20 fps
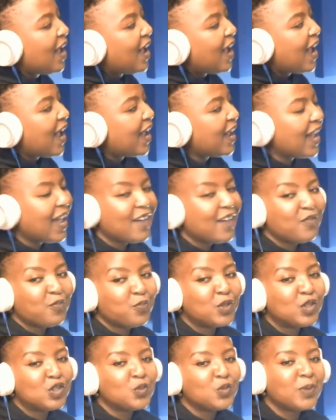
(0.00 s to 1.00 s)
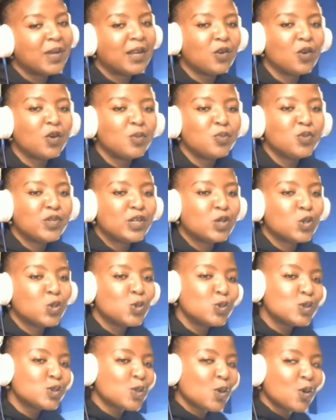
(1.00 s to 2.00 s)
I have Boitumelo,
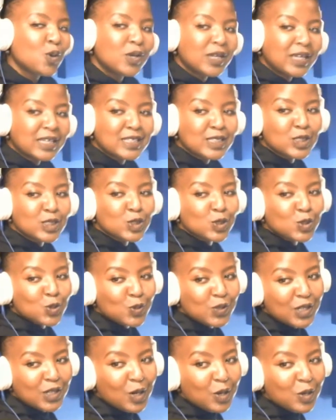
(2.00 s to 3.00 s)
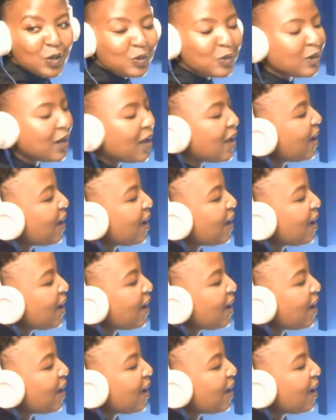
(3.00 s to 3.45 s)
Boikhutso in studio.